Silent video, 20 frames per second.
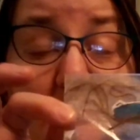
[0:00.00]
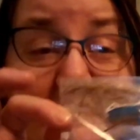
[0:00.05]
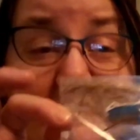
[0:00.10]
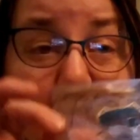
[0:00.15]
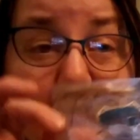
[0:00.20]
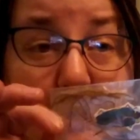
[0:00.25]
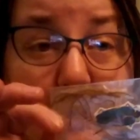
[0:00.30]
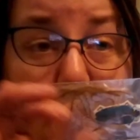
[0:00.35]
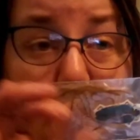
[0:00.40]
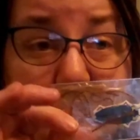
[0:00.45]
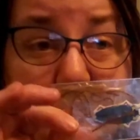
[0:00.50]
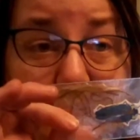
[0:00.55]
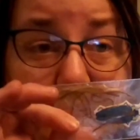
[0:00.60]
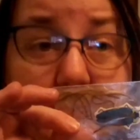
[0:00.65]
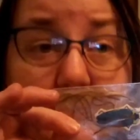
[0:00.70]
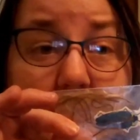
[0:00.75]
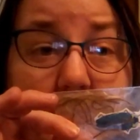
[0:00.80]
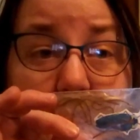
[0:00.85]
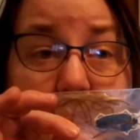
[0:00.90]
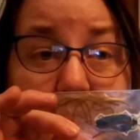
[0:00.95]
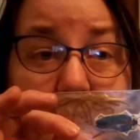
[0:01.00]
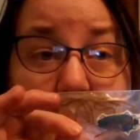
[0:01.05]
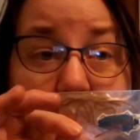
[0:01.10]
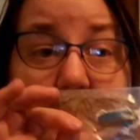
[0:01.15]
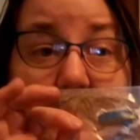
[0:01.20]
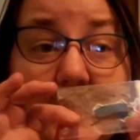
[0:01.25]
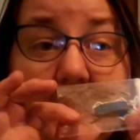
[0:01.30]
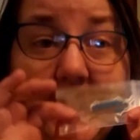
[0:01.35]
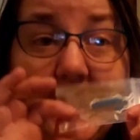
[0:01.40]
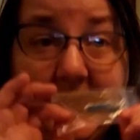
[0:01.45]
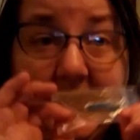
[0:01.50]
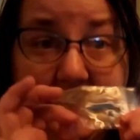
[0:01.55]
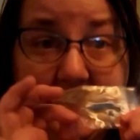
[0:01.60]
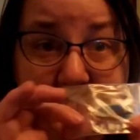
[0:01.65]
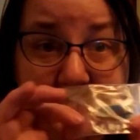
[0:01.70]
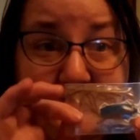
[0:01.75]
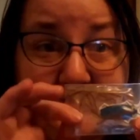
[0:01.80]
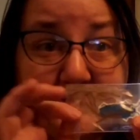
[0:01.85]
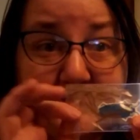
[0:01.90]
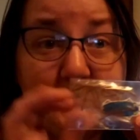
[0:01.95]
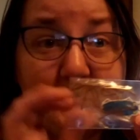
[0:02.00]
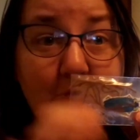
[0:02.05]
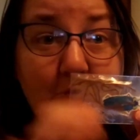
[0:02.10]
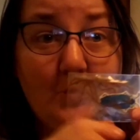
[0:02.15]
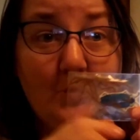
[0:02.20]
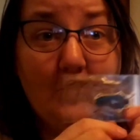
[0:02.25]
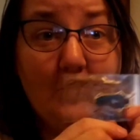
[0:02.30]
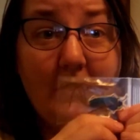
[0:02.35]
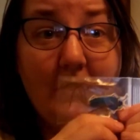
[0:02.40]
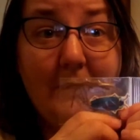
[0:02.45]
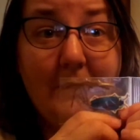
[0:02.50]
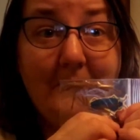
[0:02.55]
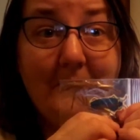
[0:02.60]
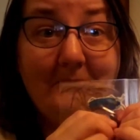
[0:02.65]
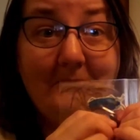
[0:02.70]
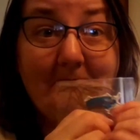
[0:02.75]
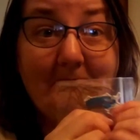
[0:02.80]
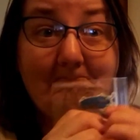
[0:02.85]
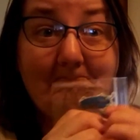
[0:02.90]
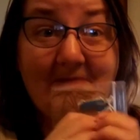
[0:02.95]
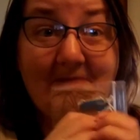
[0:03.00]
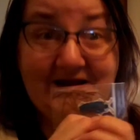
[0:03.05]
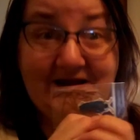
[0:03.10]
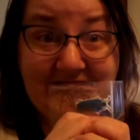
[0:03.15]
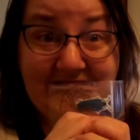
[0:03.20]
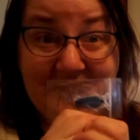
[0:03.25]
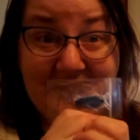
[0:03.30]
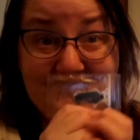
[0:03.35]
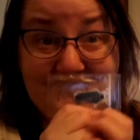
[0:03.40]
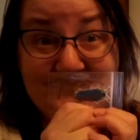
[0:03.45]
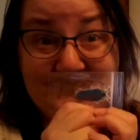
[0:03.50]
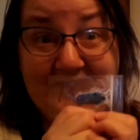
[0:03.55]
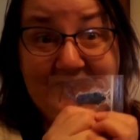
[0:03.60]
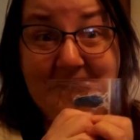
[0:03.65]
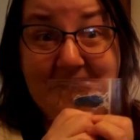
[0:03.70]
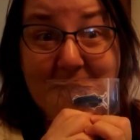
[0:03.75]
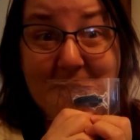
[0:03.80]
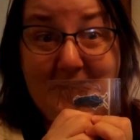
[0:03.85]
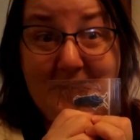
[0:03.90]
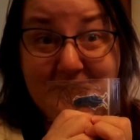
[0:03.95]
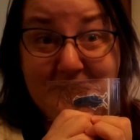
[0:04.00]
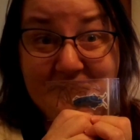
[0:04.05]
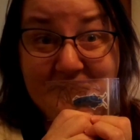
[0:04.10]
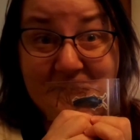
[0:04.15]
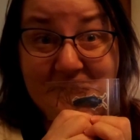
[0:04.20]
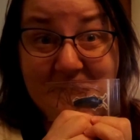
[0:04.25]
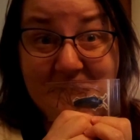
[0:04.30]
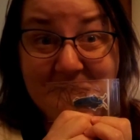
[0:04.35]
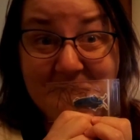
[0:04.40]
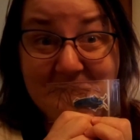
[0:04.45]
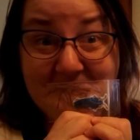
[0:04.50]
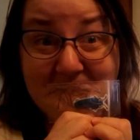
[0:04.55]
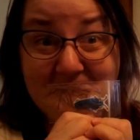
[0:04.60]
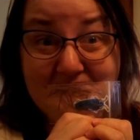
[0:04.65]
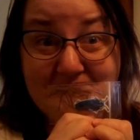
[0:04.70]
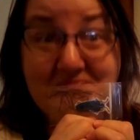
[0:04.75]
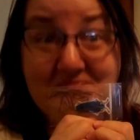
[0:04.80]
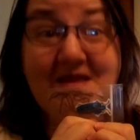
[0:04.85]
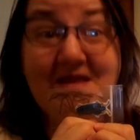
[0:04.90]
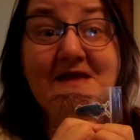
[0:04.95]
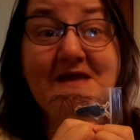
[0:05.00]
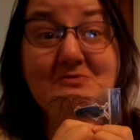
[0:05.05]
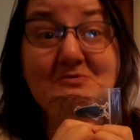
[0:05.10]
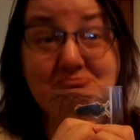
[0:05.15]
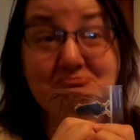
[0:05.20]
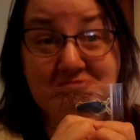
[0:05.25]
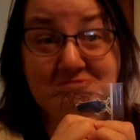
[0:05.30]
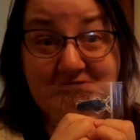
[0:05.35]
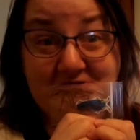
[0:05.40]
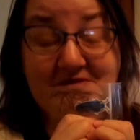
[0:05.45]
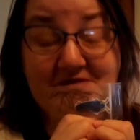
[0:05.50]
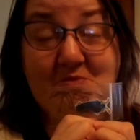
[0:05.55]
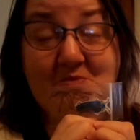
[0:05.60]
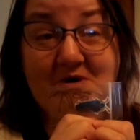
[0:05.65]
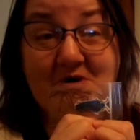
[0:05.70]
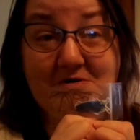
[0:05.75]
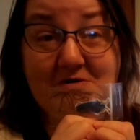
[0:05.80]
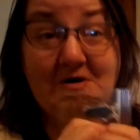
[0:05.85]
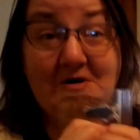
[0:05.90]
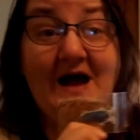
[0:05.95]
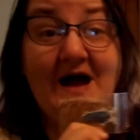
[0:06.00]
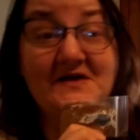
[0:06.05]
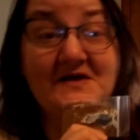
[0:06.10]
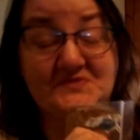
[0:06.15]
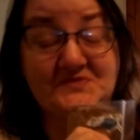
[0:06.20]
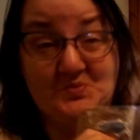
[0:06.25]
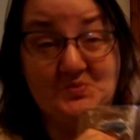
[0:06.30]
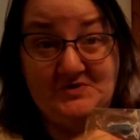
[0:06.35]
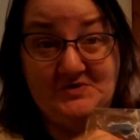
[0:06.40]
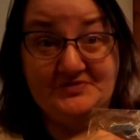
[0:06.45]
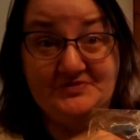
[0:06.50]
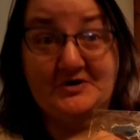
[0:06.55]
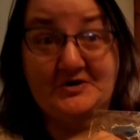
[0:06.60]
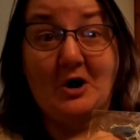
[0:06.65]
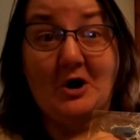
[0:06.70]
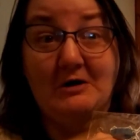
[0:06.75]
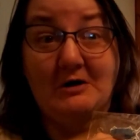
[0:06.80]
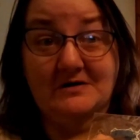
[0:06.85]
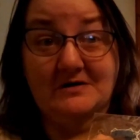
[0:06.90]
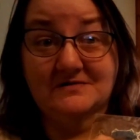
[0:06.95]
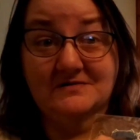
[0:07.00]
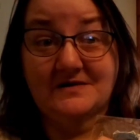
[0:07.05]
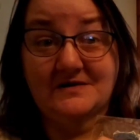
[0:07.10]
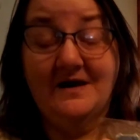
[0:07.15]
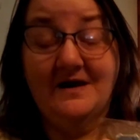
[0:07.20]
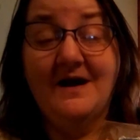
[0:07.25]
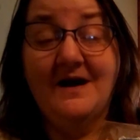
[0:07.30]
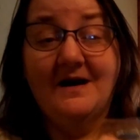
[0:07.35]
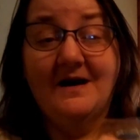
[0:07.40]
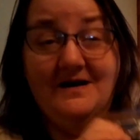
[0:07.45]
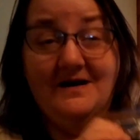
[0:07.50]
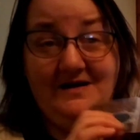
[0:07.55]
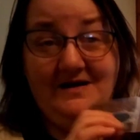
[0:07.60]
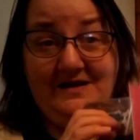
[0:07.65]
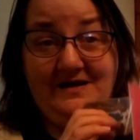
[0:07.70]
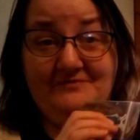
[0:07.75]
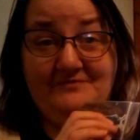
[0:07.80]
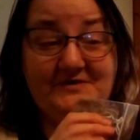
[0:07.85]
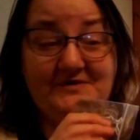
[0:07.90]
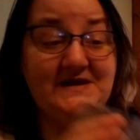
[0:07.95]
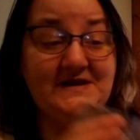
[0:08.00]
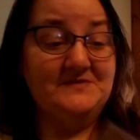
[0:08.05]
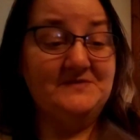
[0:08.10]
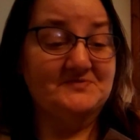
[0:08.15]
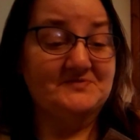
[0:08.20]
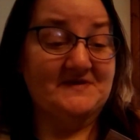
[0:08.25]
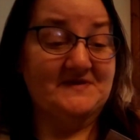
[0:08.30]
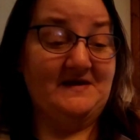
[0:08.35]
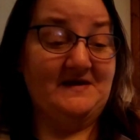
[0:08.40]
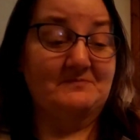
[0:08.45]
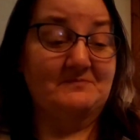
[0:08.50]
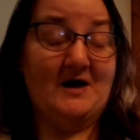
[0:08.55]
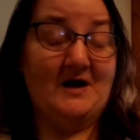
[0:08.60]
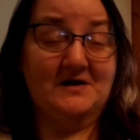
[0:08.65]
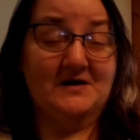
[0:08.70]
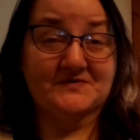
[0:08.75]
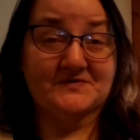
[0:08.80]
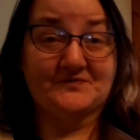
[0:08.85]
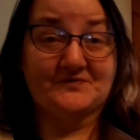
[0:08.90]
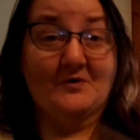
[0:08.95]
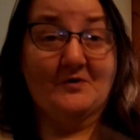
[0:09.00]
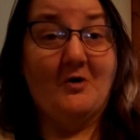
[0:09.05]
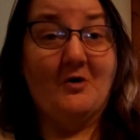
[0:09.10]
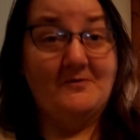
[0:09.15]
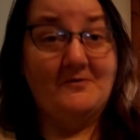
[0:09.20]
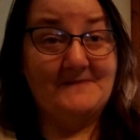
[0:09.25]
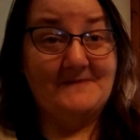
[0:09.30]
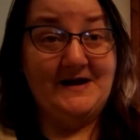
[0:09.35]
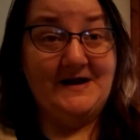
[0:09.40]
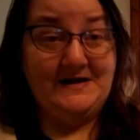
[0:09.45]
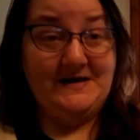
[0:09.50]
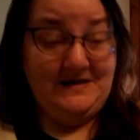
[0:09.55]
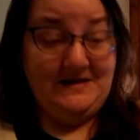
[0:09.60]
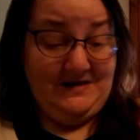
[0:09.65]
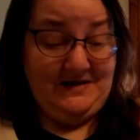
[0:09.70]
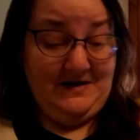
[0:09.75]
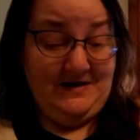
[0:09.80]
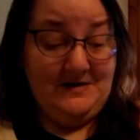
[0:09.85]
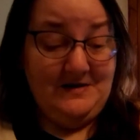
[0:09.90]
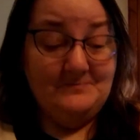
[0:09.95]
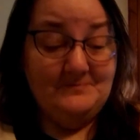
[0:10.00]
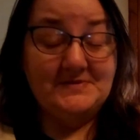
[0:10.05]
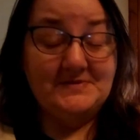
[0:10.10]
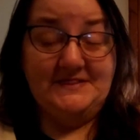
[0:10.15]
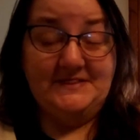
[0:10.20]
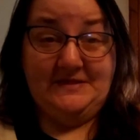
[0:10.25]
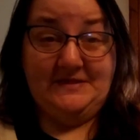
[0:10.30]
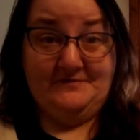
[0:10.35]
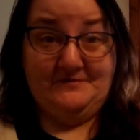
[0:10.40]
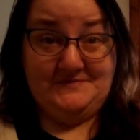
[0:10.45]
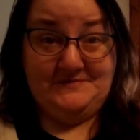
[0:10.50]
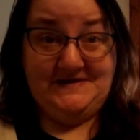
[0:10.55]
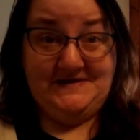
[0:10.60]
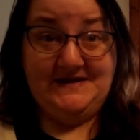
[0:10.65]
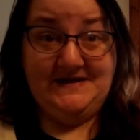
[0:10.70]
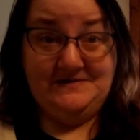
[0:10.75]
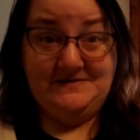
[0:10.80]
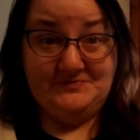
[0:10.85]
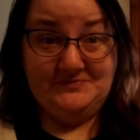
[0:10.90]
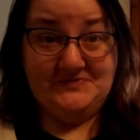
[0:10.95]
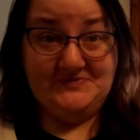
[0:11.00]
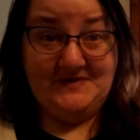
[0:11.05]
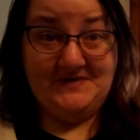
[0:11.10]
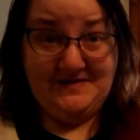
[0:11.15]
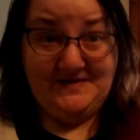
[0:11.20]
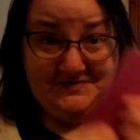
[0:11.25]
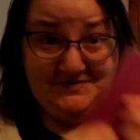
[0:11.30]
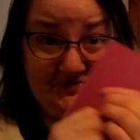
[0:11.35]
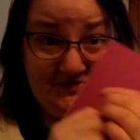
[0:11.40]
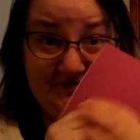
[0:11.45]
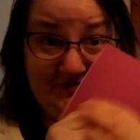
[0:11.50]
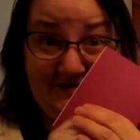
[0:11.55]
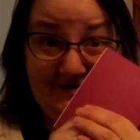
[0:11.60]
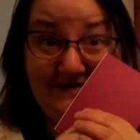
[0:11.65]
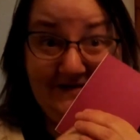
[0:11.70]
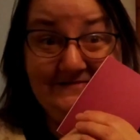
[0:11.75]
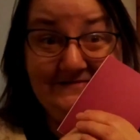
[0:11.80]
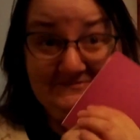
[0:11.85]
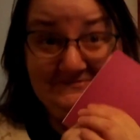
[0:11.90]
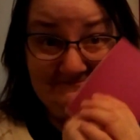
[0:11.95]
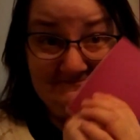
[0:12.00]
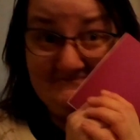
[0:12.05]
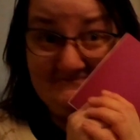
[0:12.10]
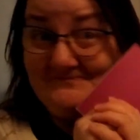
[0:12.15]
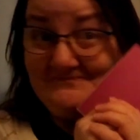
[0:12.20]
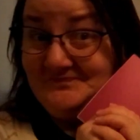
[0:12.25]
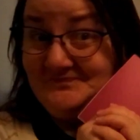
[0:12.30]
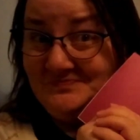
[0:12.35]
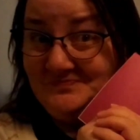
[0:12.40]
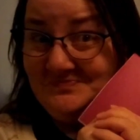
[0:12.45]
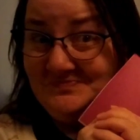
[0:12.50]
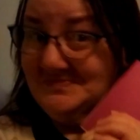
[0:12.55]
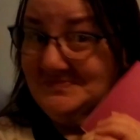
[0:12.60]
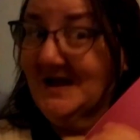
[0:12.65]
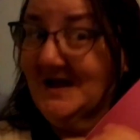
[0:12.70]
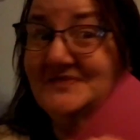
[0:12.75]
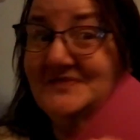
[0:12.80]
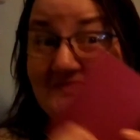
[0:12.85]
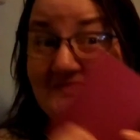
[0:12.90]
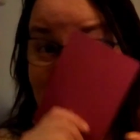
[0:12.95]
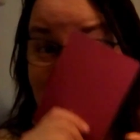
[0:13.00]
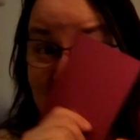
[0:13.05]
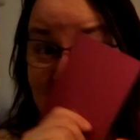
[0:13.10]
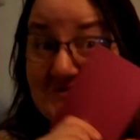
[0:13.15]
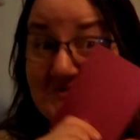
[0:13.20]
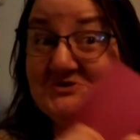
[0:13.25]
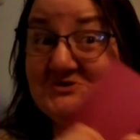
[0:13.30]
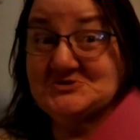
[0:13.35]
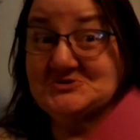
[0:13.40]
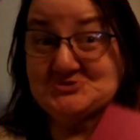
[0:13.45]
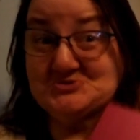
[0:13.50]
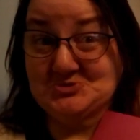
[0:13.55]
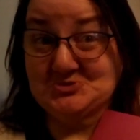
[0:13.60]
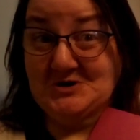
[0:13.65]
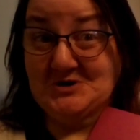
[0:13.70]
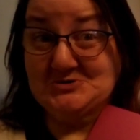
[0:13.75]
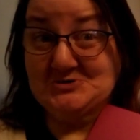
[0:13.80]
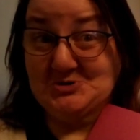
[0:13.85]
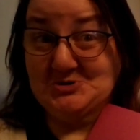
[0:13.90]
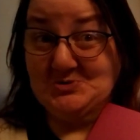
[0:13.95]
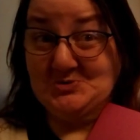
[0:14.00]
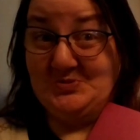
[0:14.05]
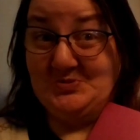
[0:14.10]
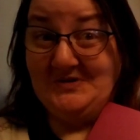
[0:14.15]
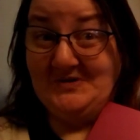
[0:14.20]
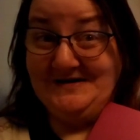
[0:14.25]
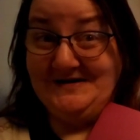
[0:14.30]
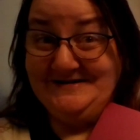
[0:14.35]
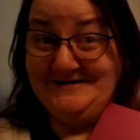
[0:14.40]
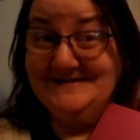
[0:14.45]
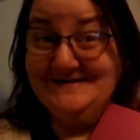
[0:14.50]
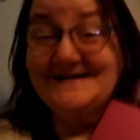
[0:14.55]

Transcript: be going into my keepsake box. It really will, as will the card. I have a keepsake box for all my beloved keepsakes, and this is a treasured one.